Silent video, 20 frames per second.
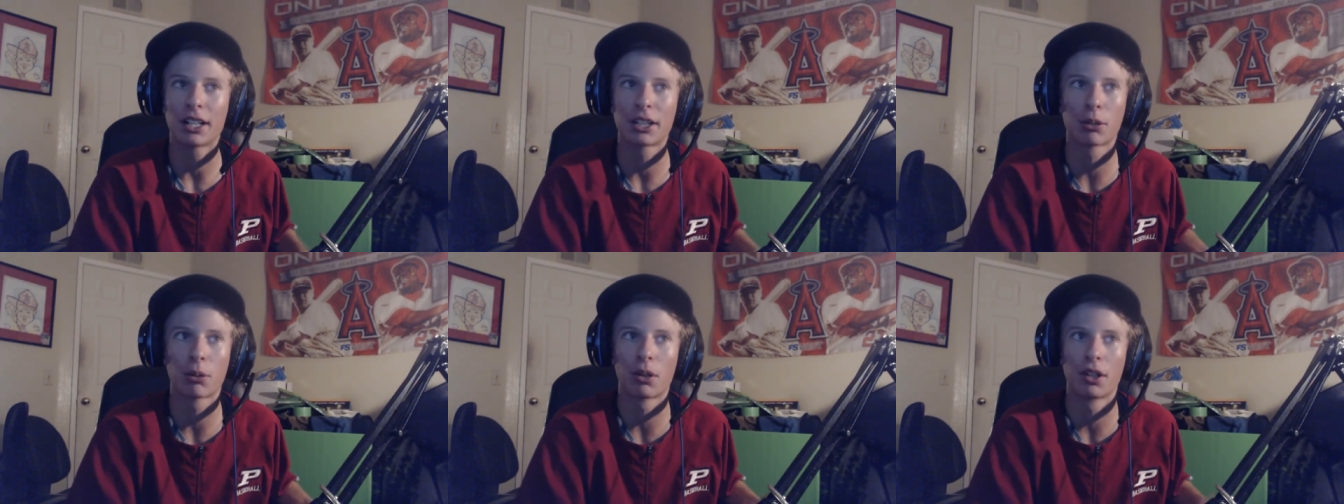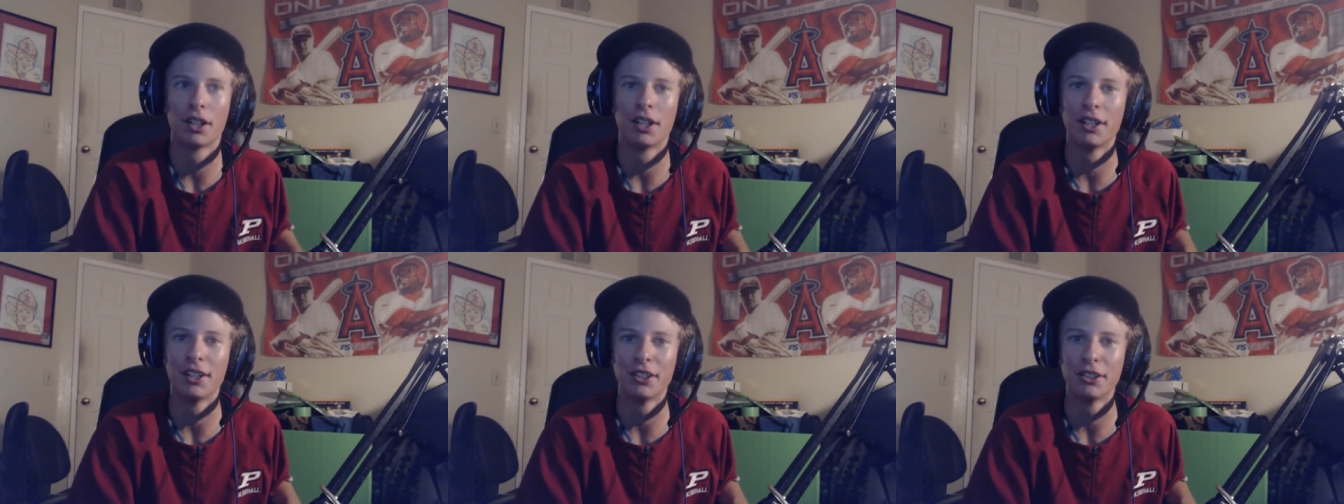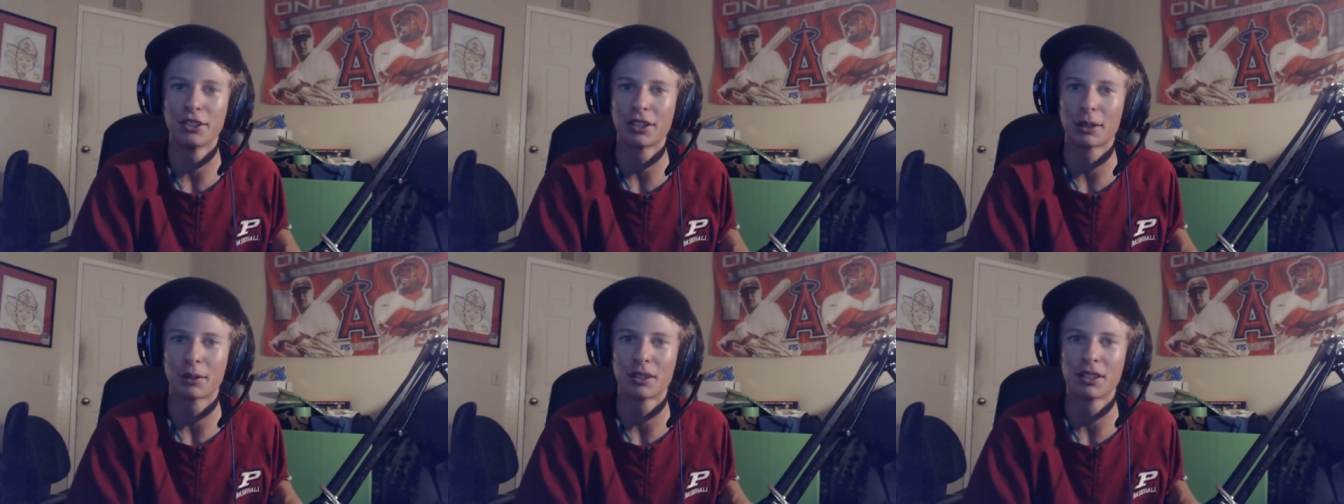I just wanted to
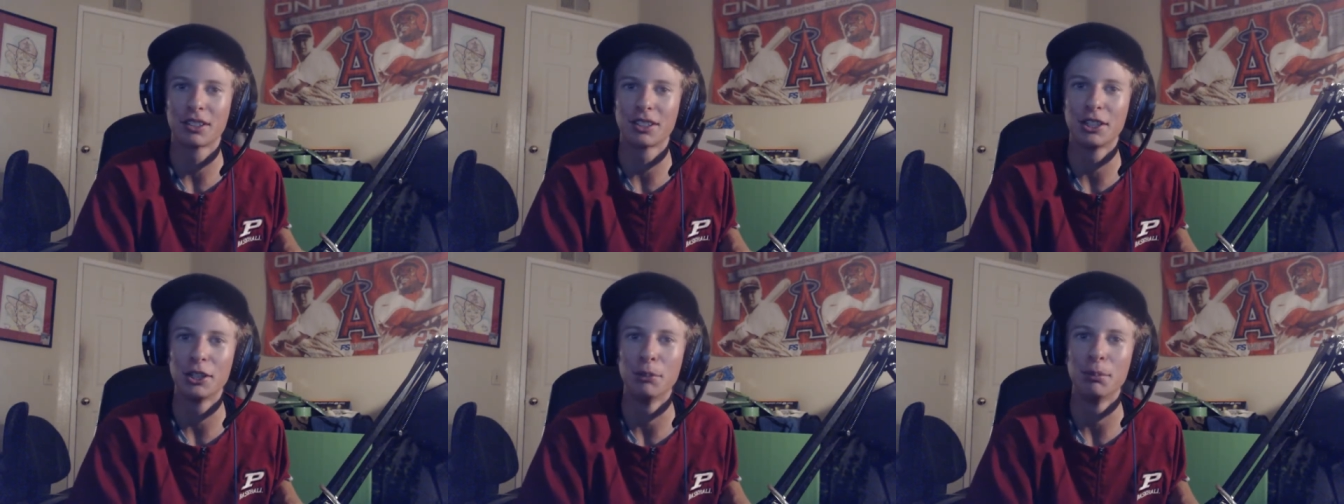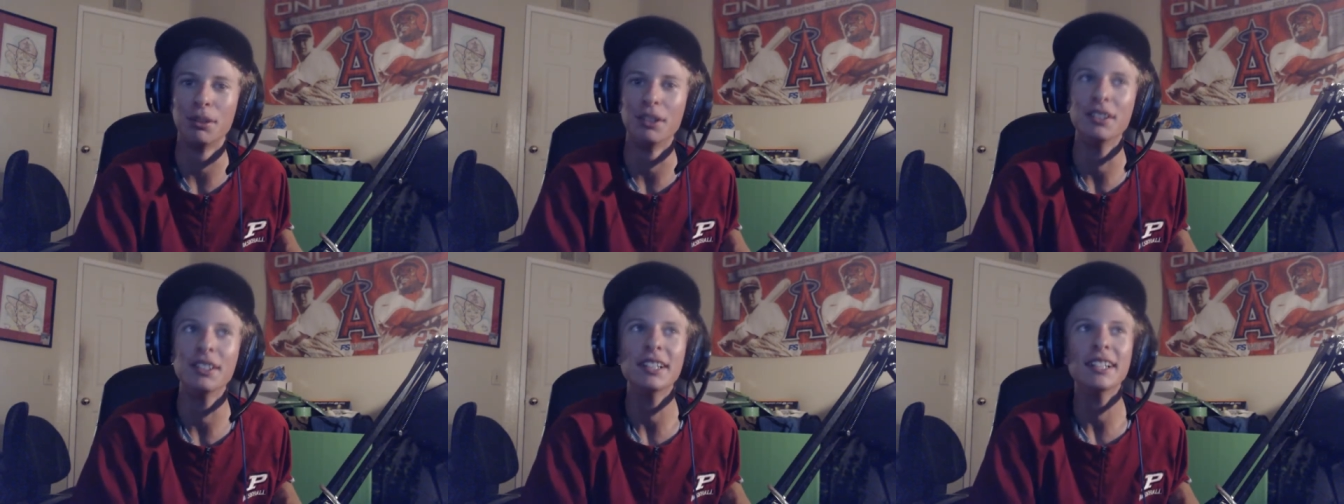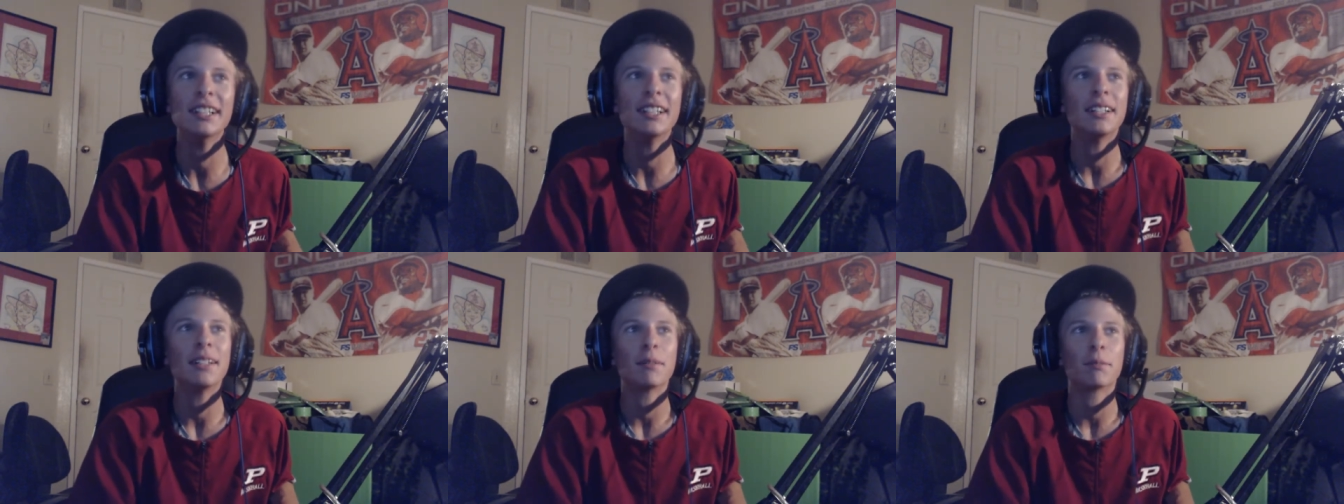do something stupid.
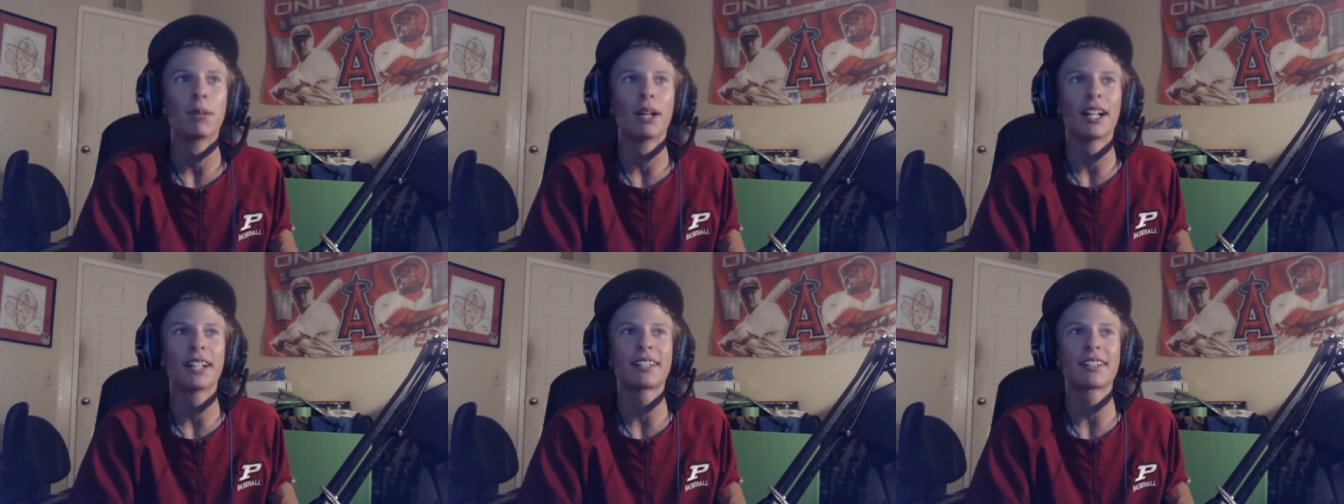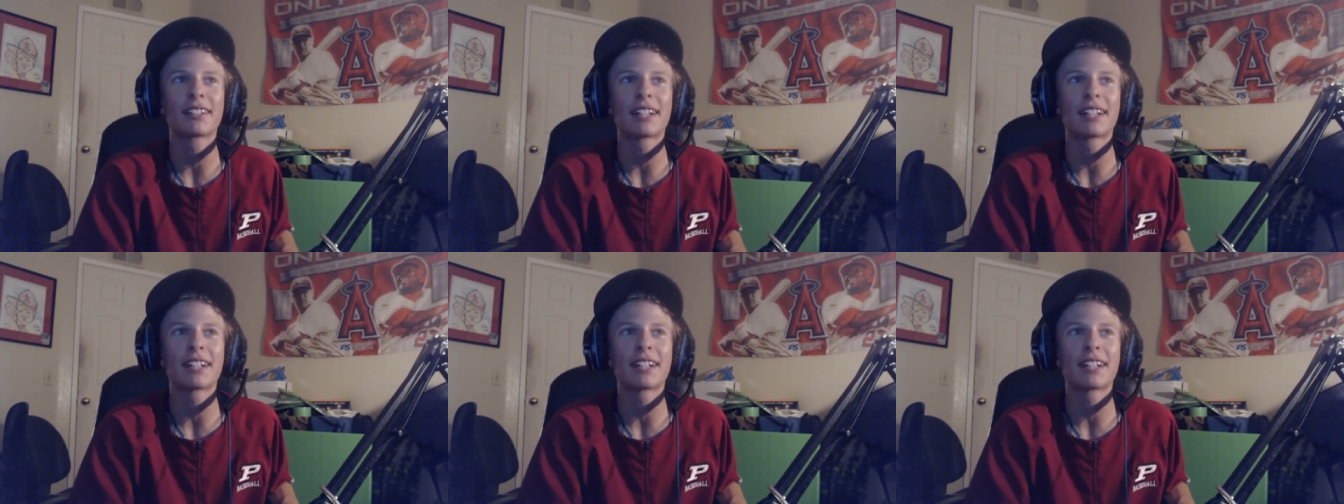But it